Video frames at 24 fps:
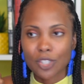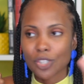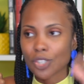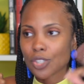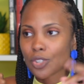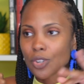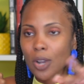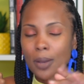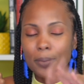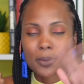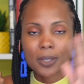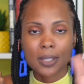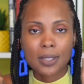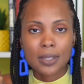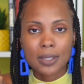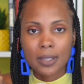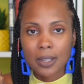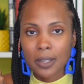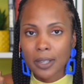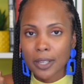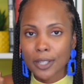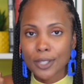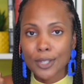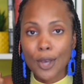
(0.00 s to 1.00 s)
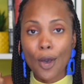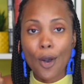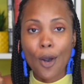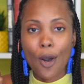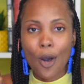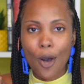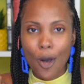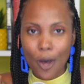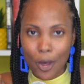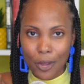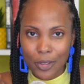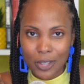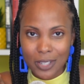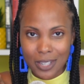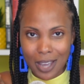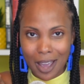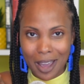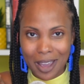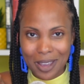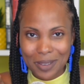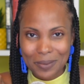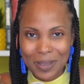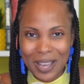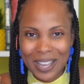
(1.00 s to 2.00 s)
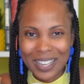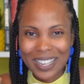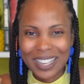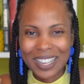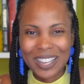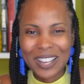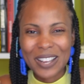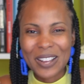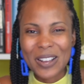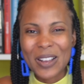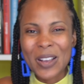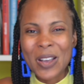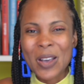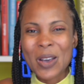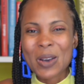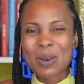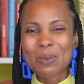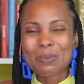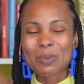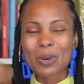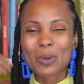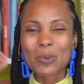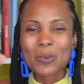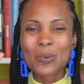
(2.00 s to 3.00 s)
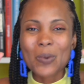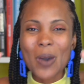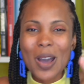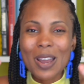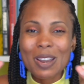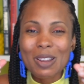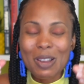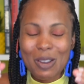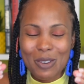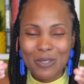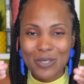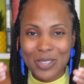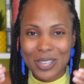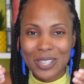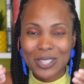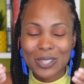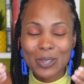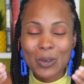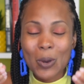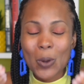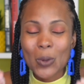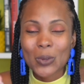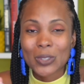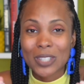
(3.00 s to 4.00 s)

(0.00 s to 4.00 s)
She drops these nuggets all the time. But one of these gold